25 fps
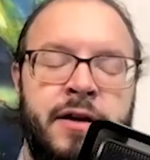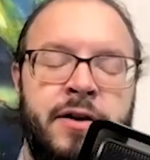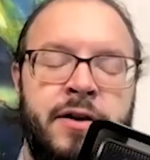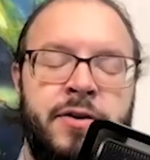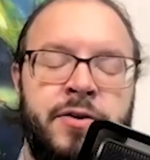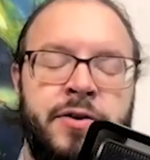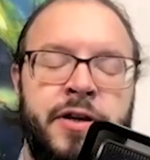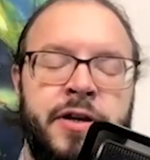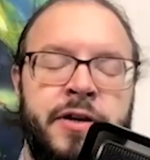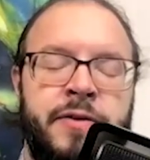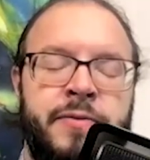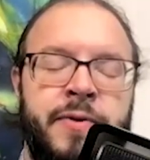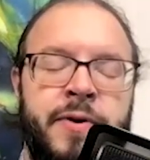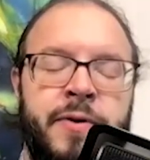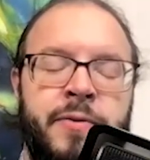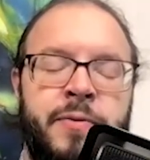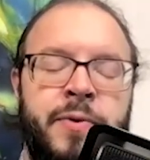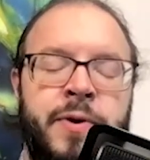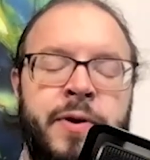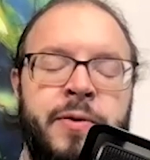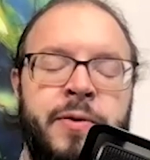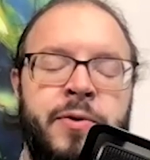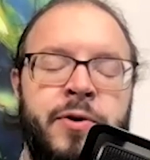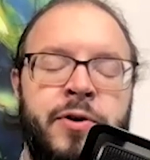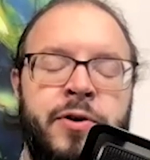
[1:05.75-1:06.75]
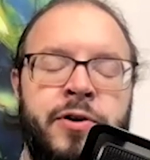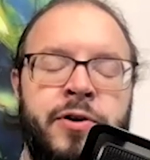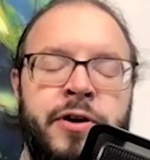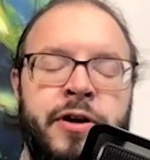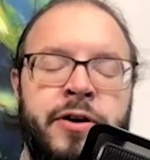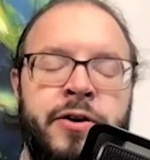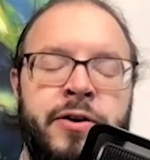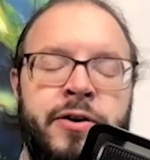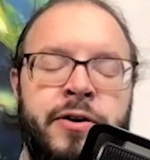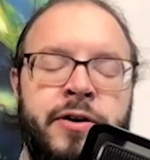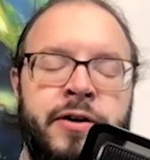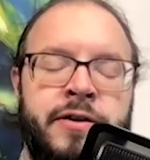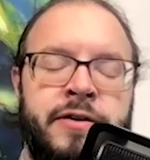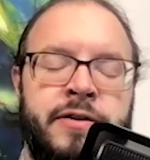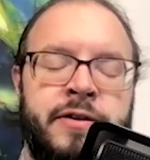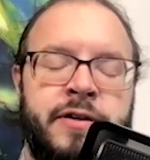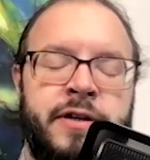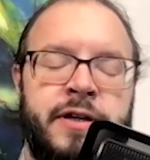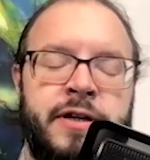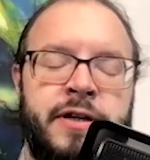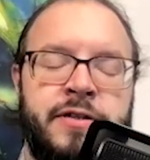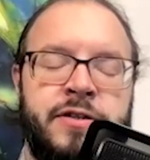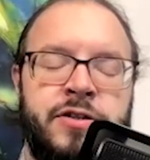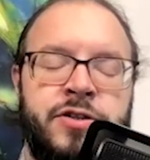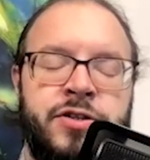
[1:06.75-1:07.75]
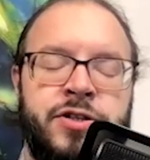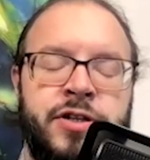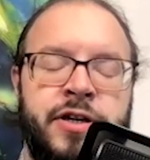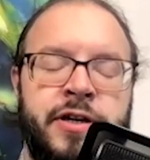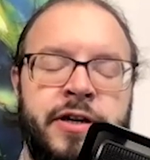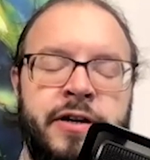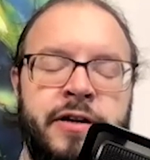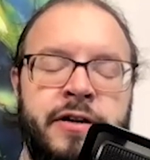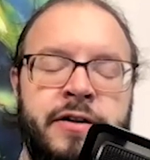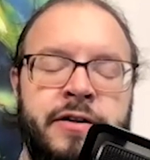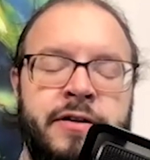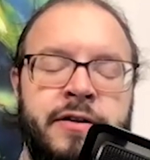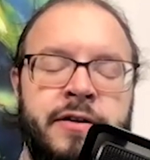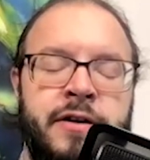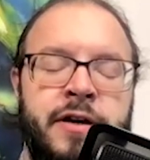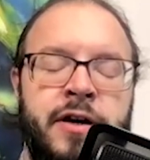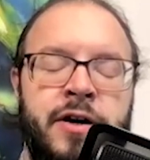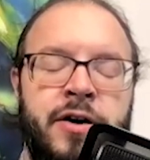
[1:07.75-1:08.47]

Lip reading: looking where we were hurt as a child